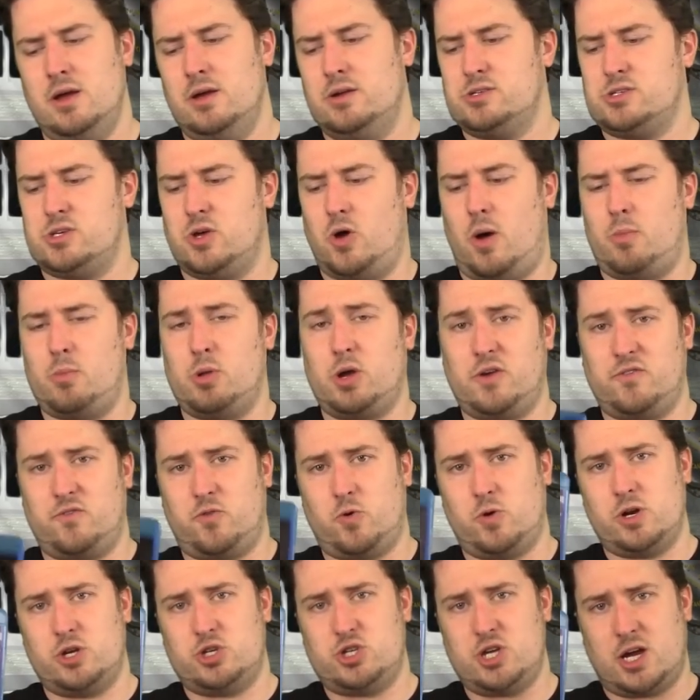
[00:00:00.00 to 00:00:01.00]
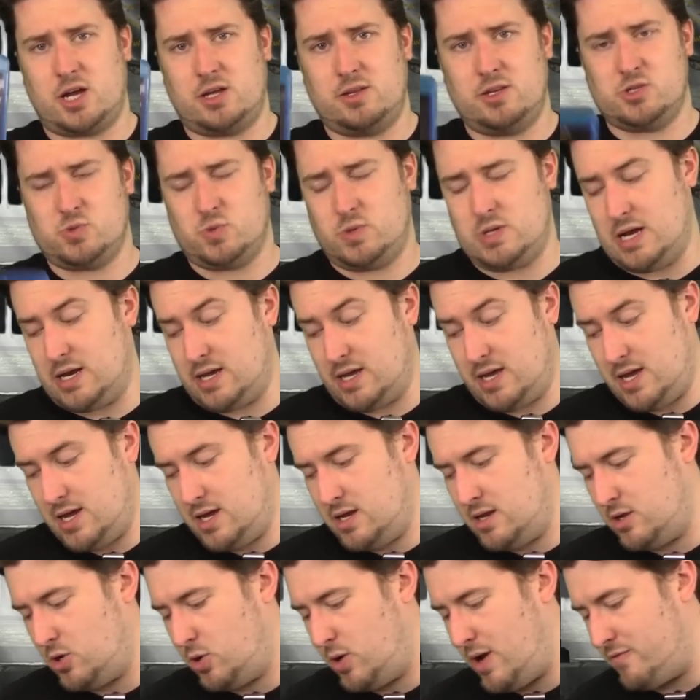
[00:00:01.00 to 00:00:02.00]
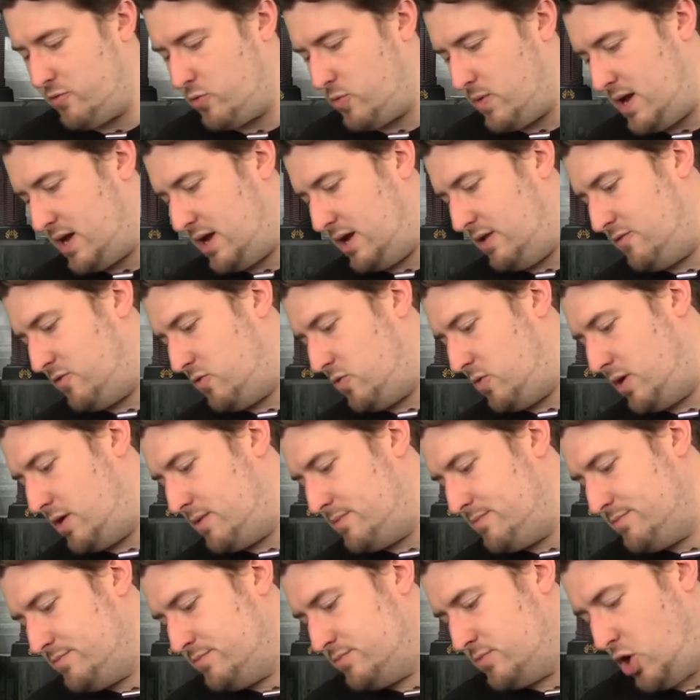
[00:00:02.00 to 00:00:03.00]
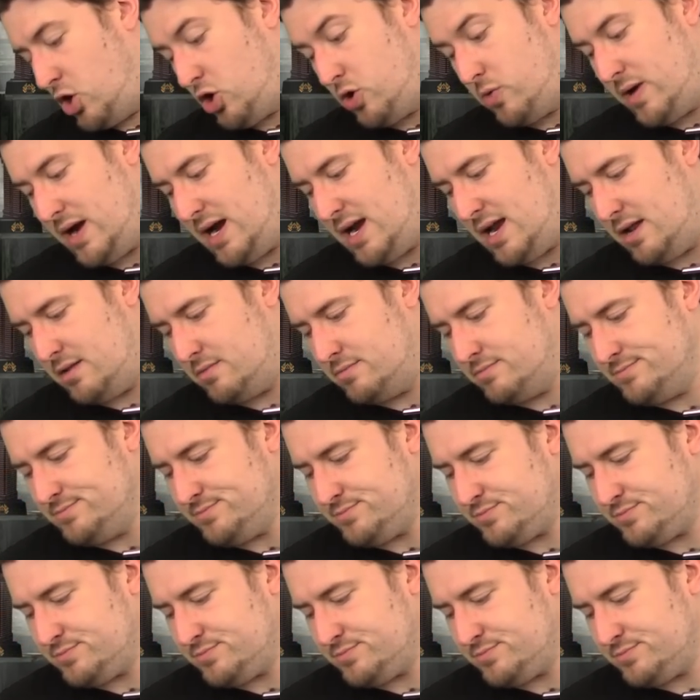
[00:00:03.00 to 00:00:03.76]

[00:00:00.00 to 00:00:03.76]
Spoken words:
So I'm looking forward to checking this one out again. Don't have a ranking for you, or a rating.